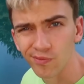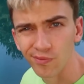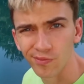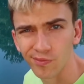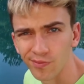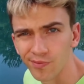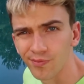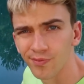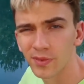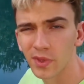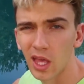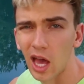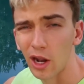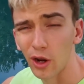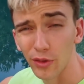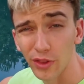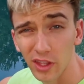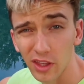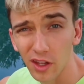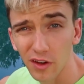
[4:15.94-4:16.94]
Hmm, I
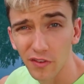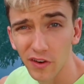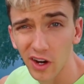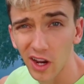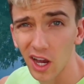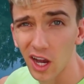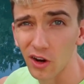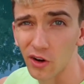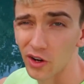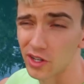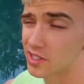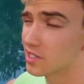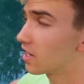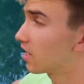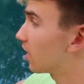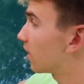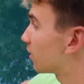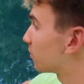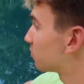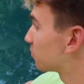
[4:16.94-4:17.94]
don't think they're very hungry
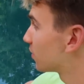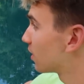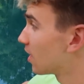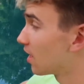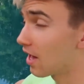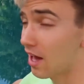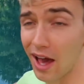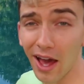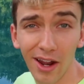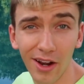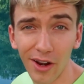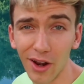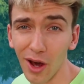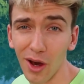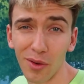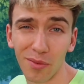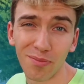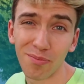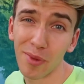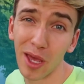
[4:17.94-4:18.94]
today. I don't
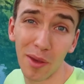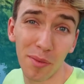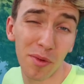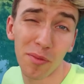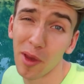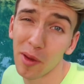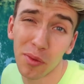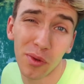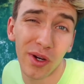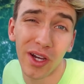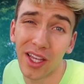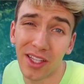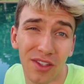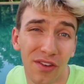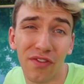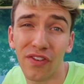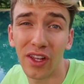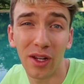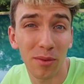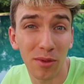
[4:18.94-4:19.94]
know, maybe, maybe we'll get
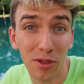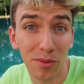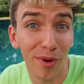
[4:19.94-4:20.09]
to feed them